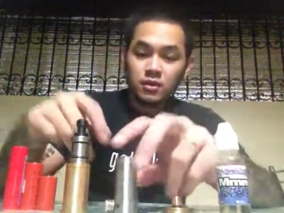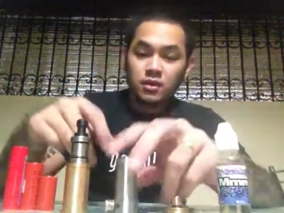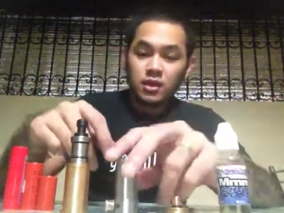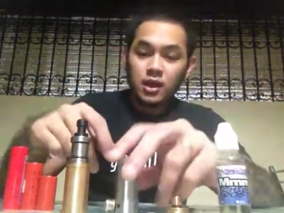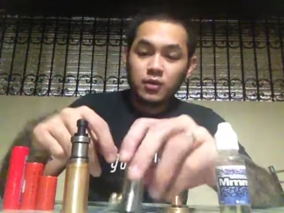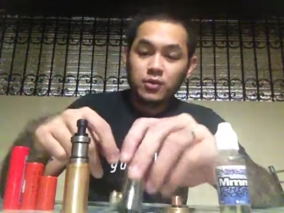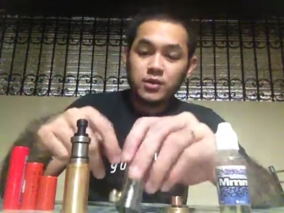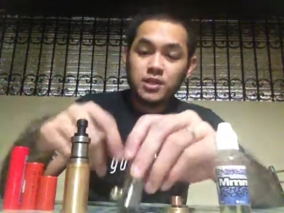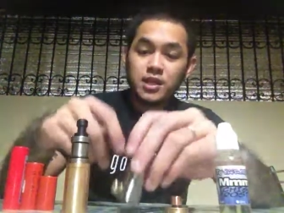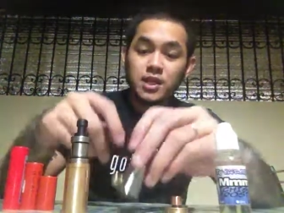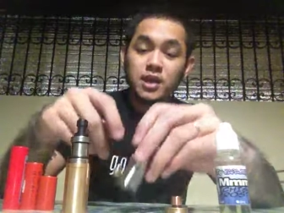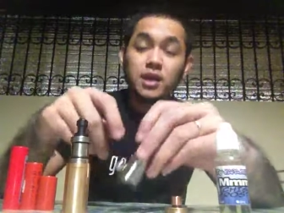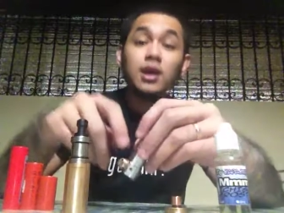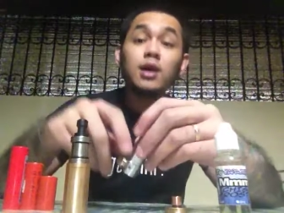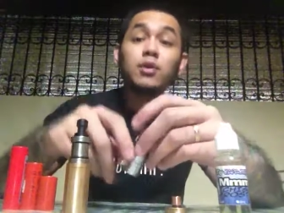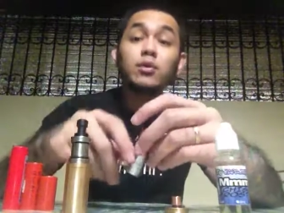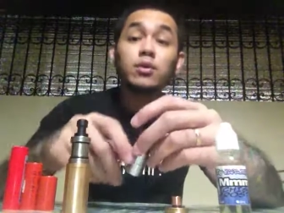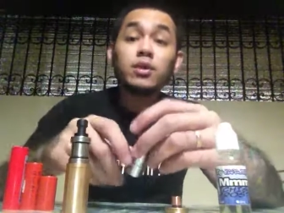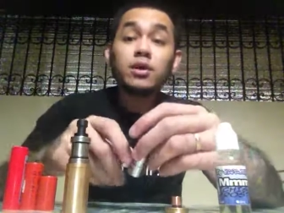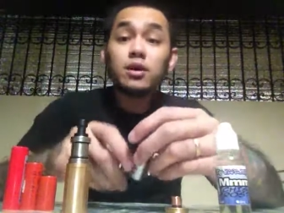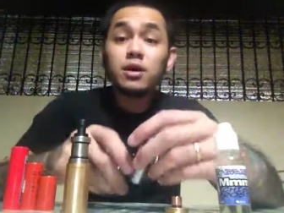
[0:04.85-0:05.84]
I was hanging
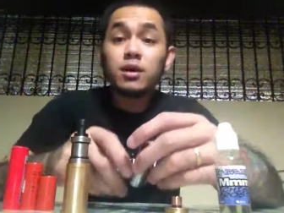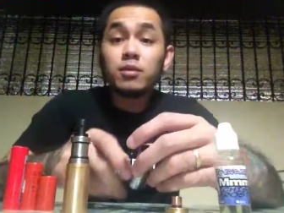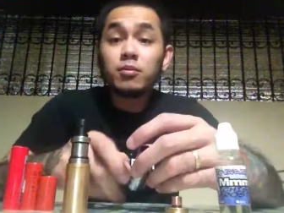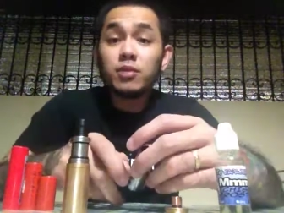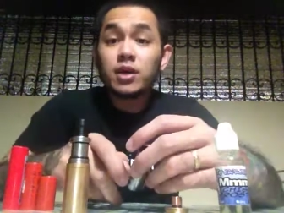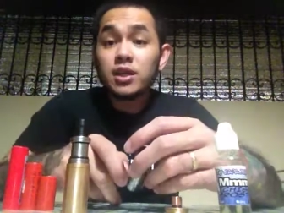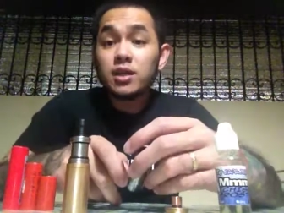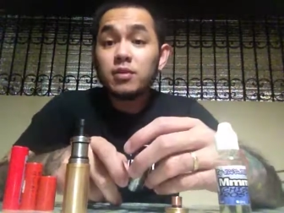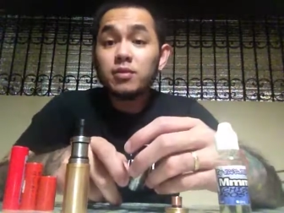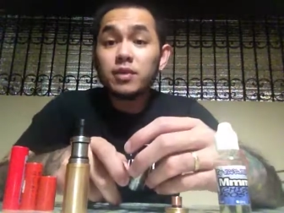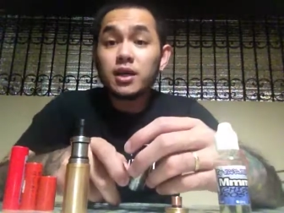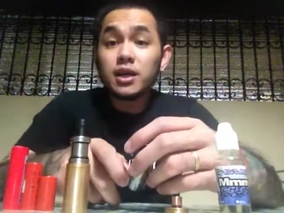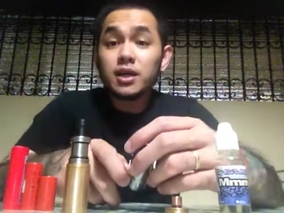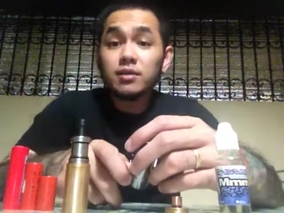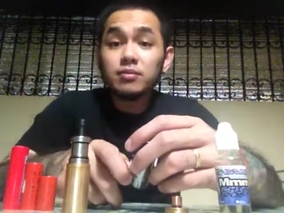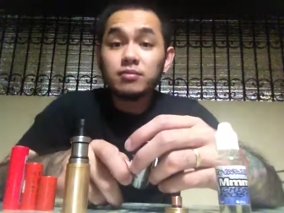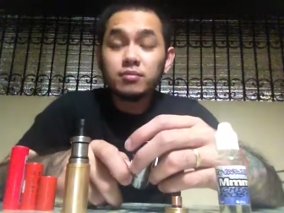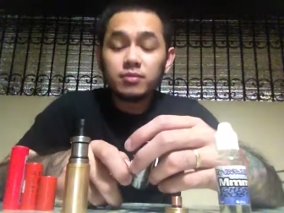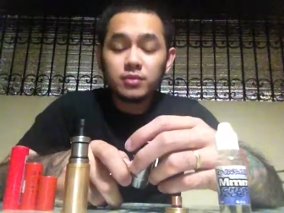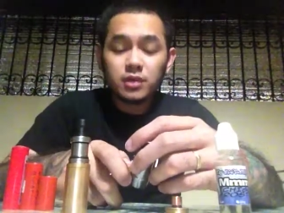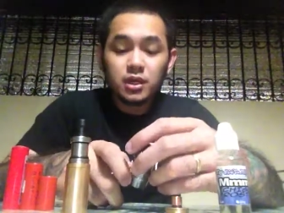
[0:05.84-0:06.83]
out with a buddy of
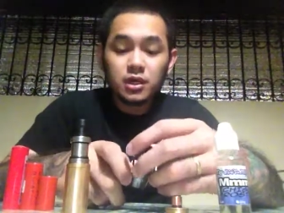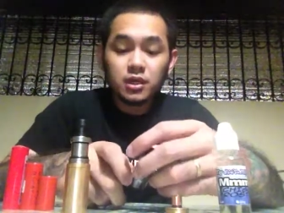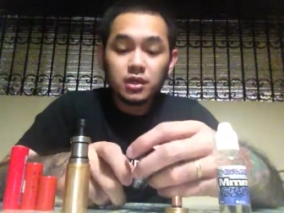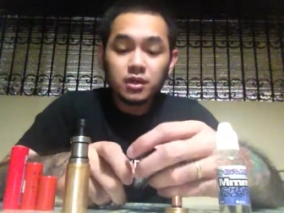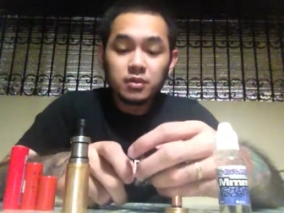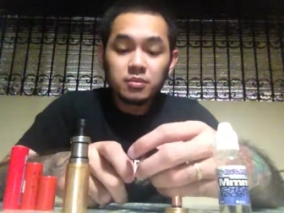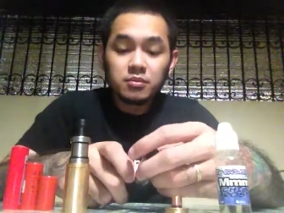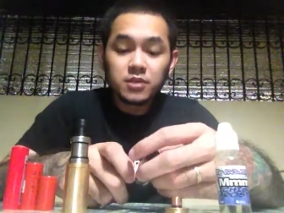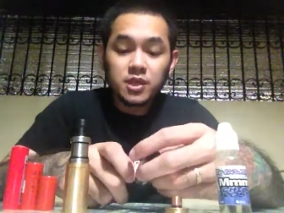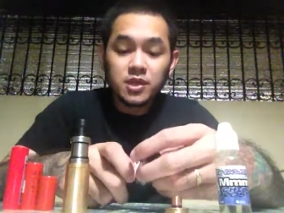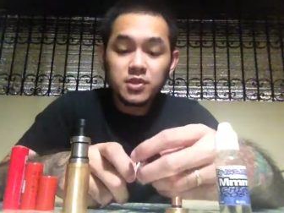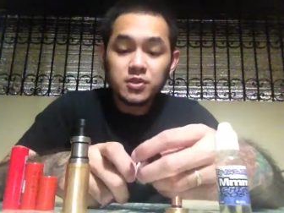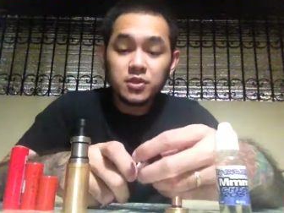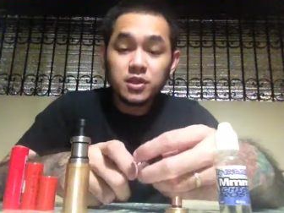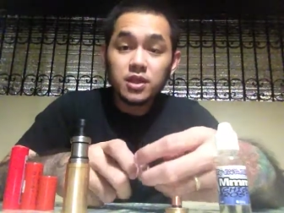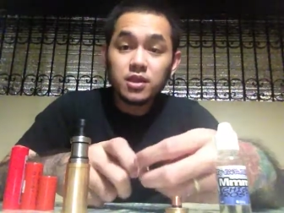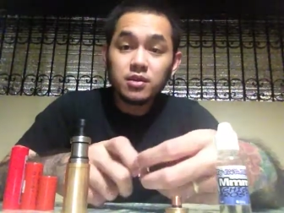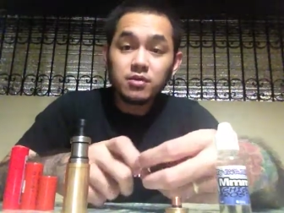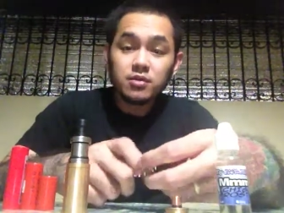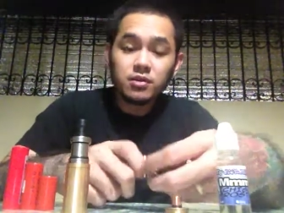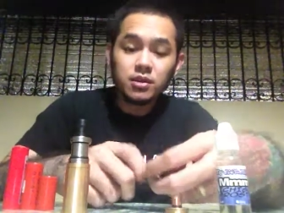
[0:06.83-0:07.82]
mine
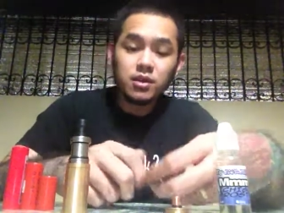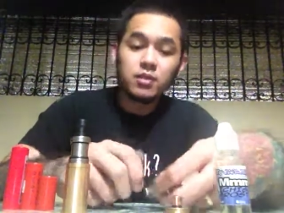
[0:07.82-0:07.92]
yesterday.